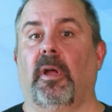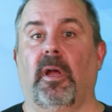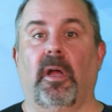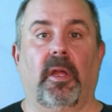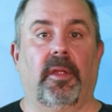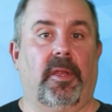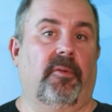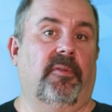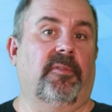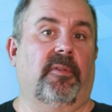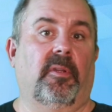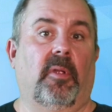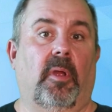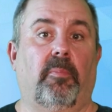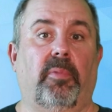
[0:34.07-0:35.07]
It was
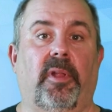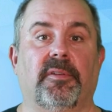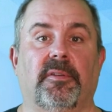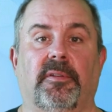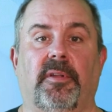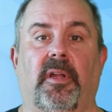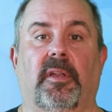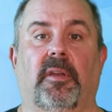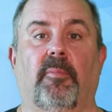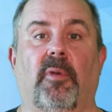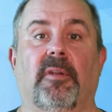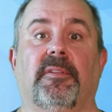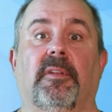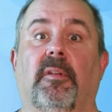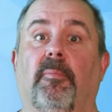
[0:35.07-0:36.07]
a pleasure talking to
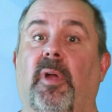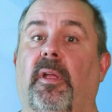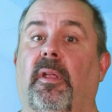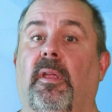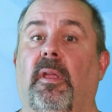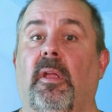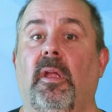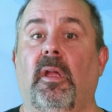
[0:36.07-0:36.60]
Marcin about